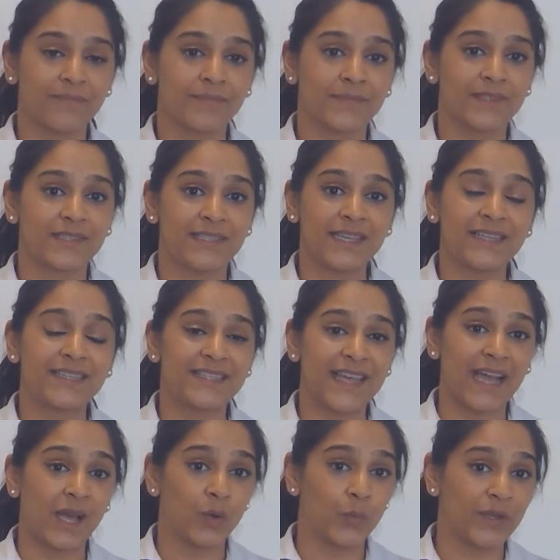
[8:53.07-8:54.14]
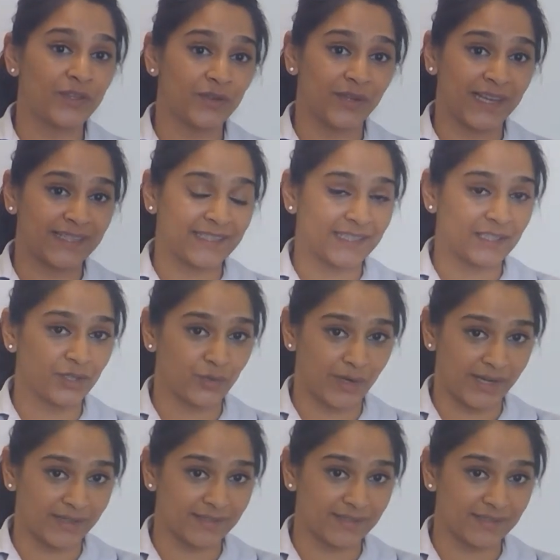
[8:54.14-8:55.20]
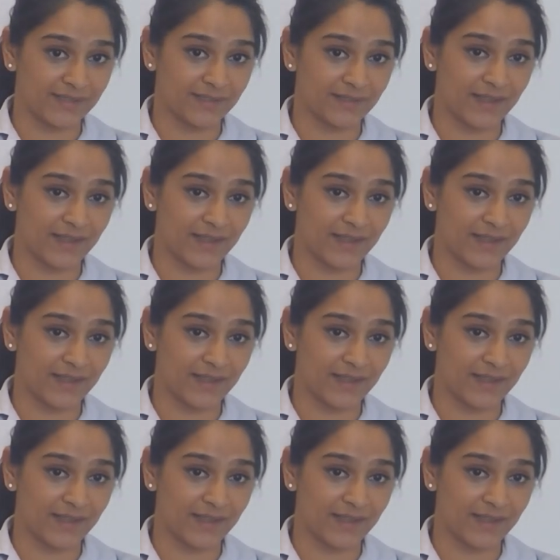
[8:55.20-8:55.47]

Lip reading: Sit down when you're getting dressed,